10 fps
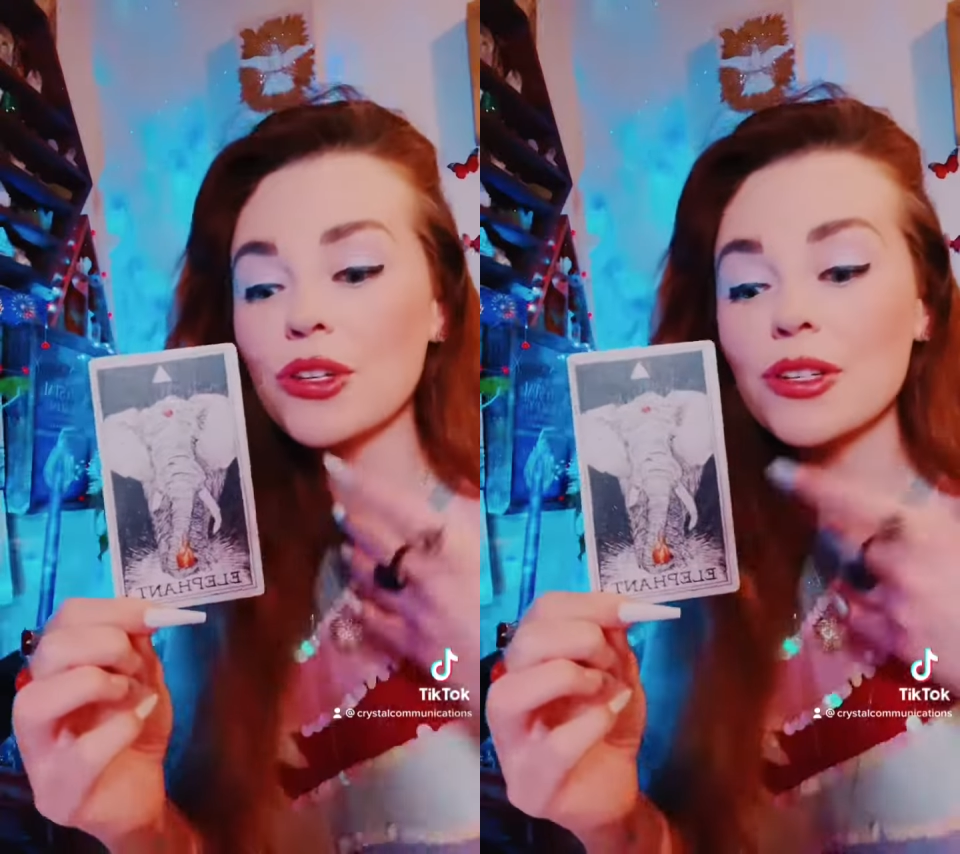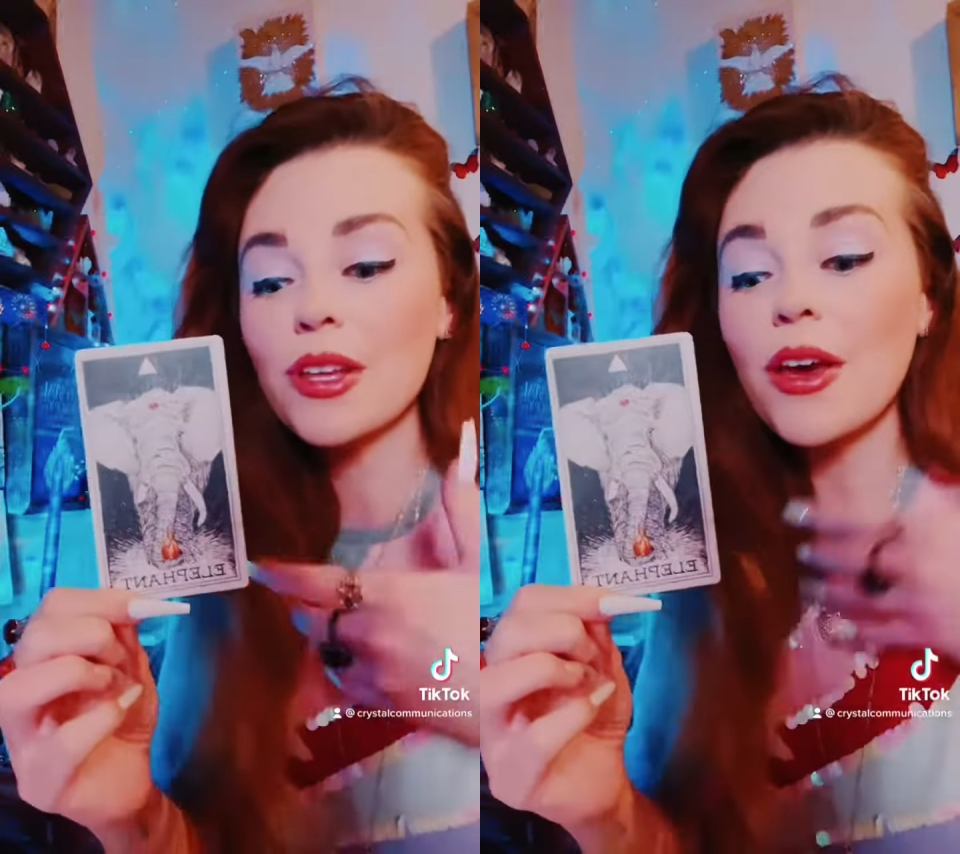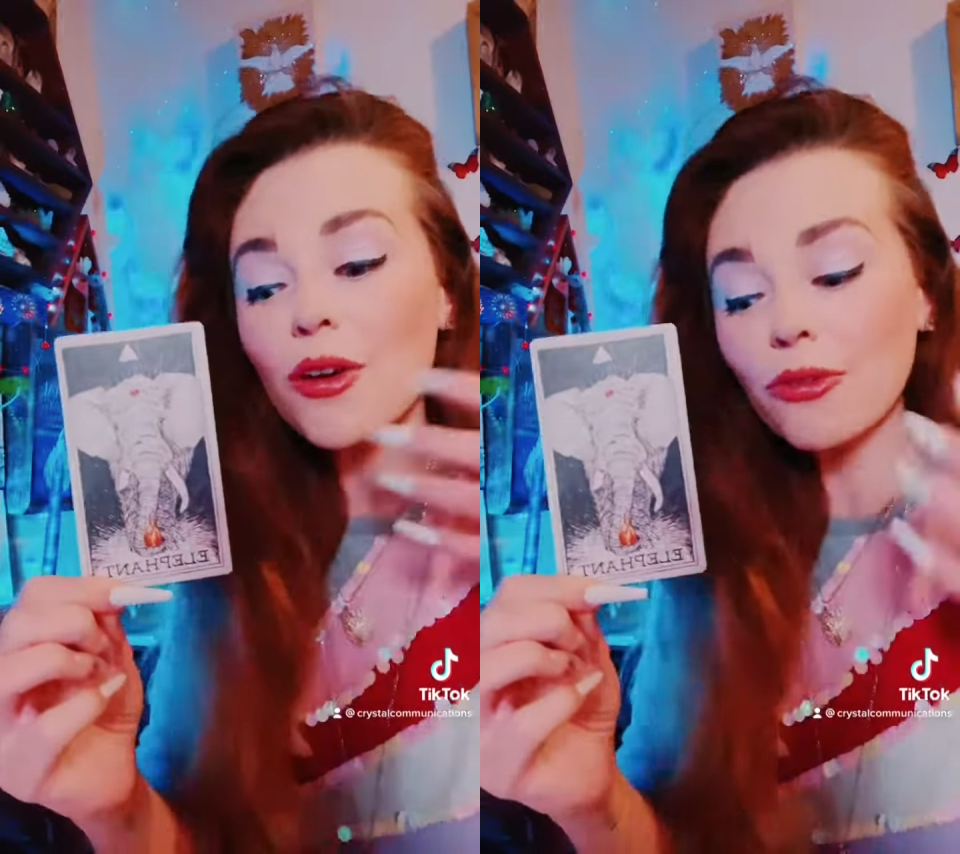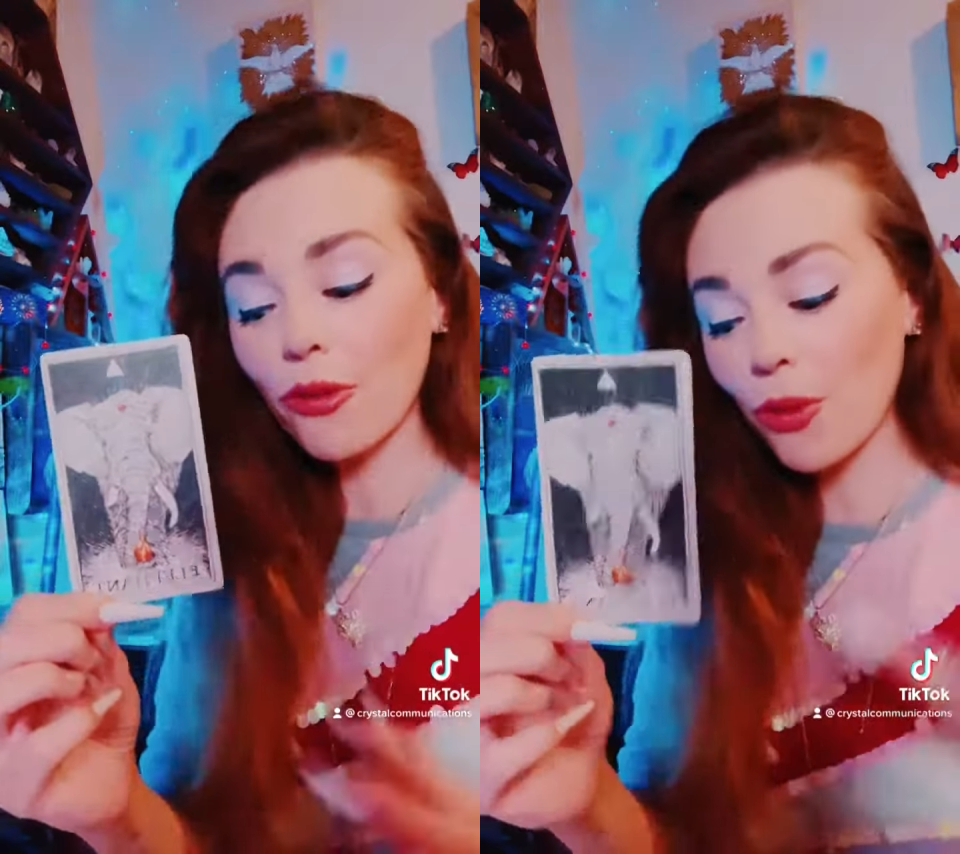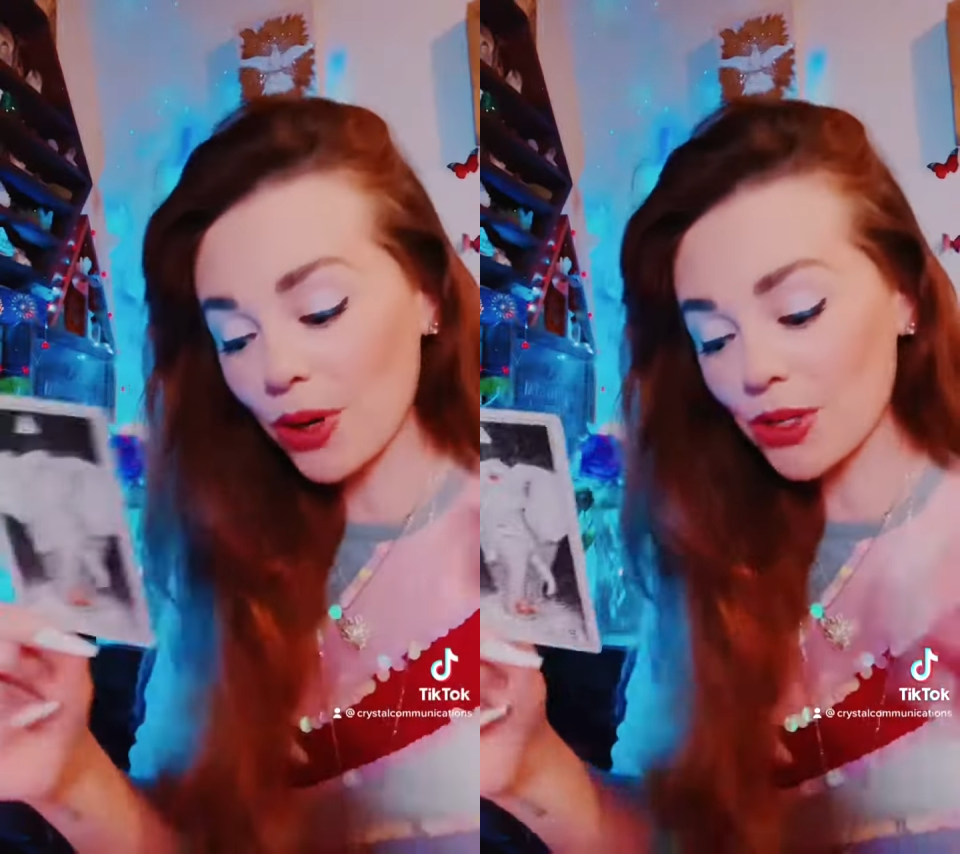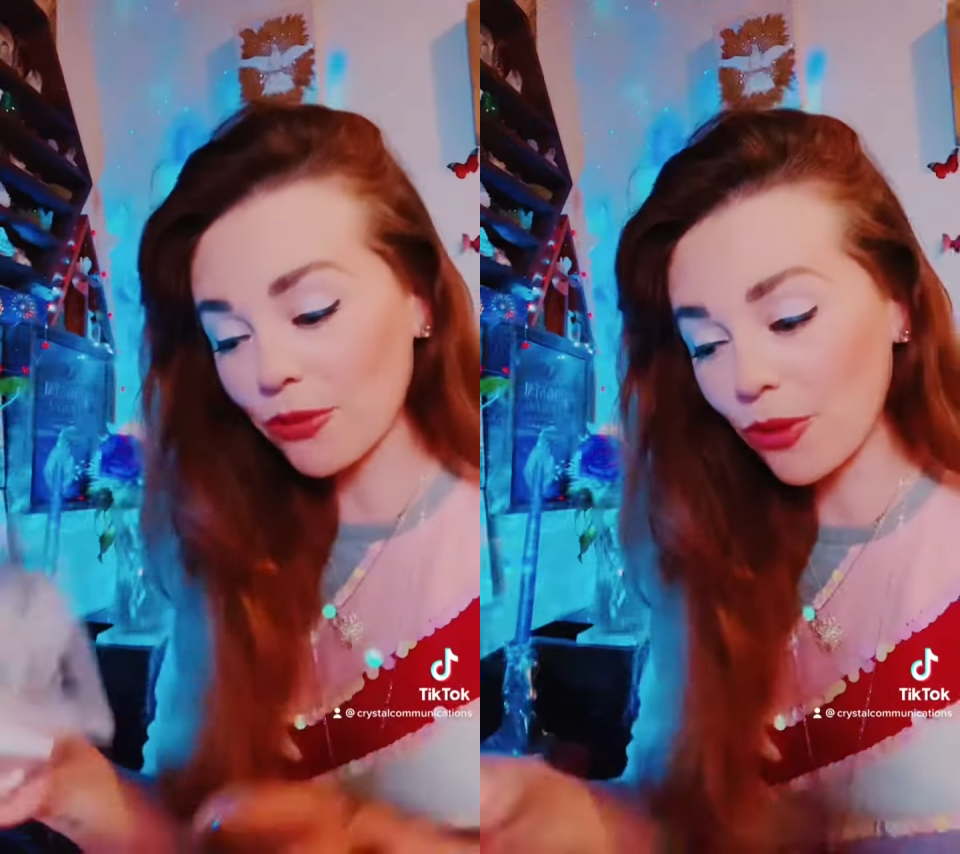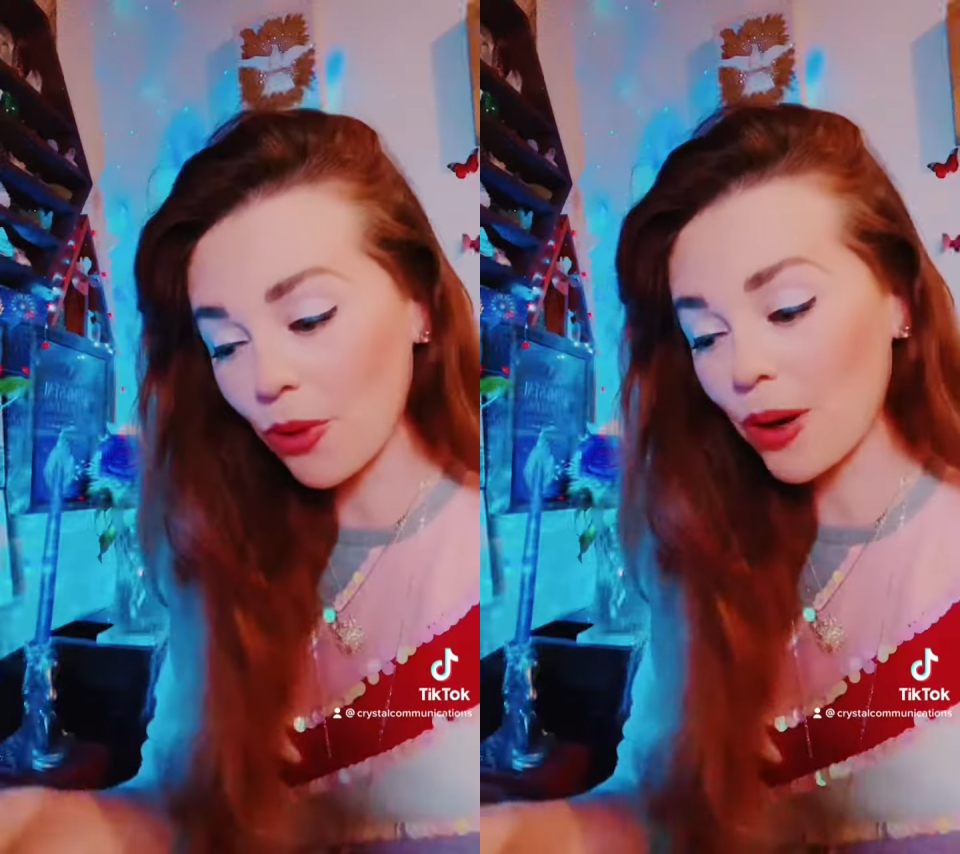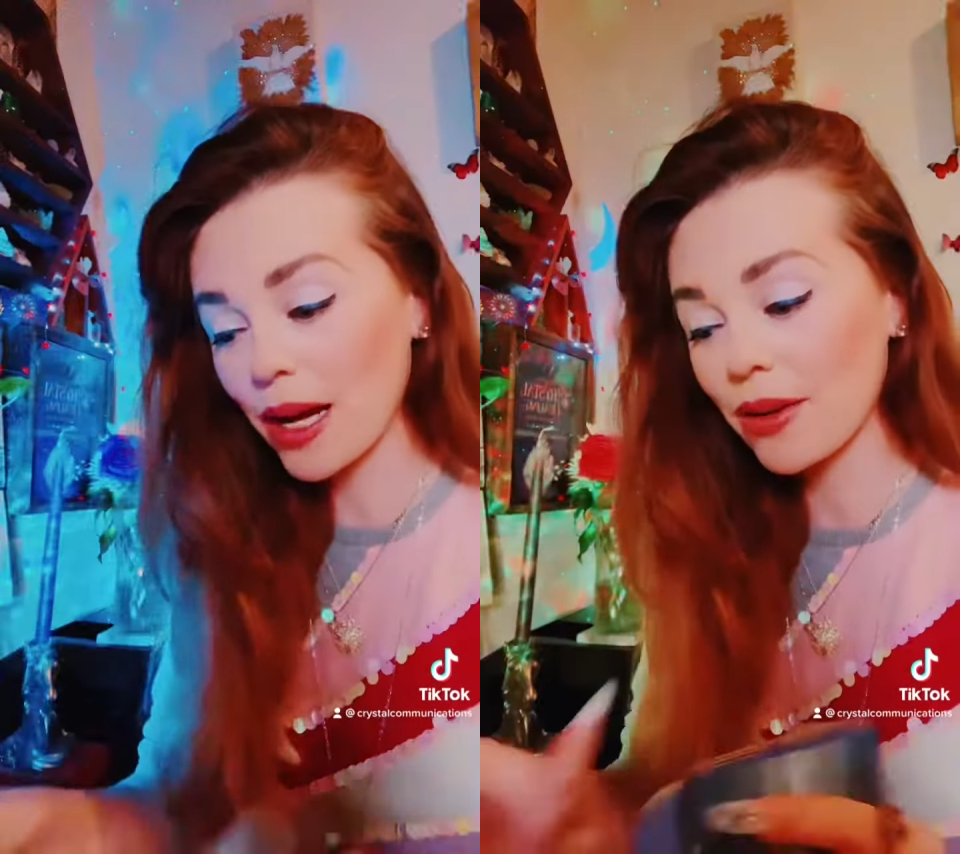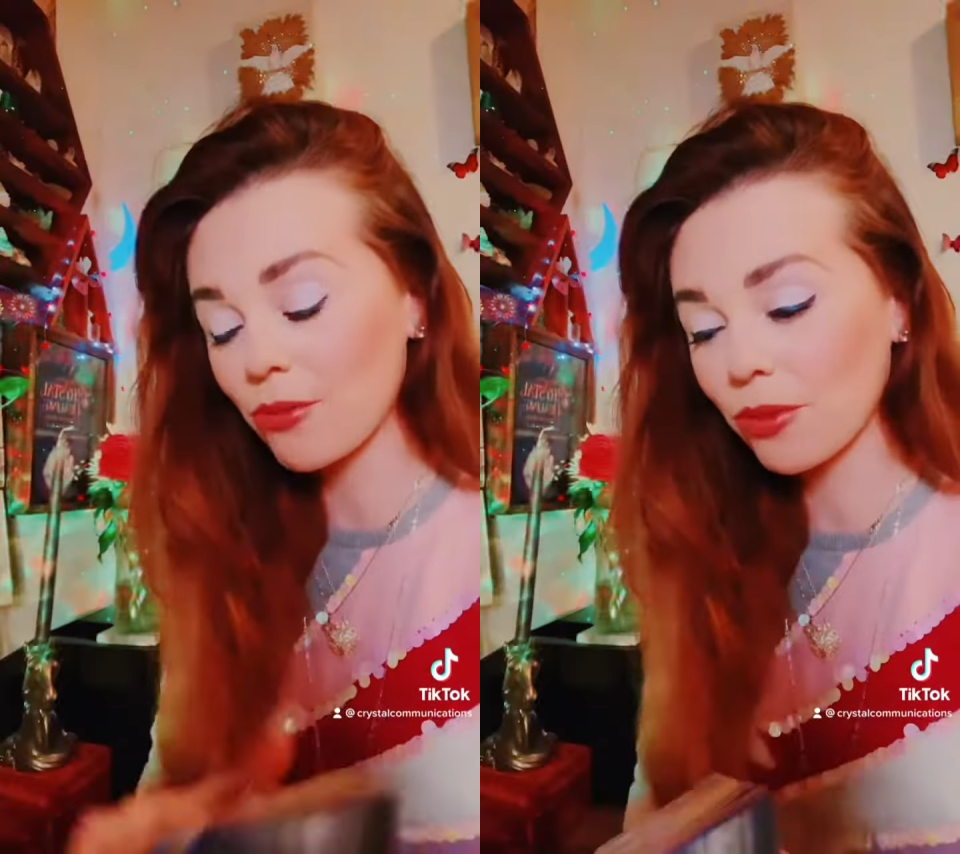just forge forward.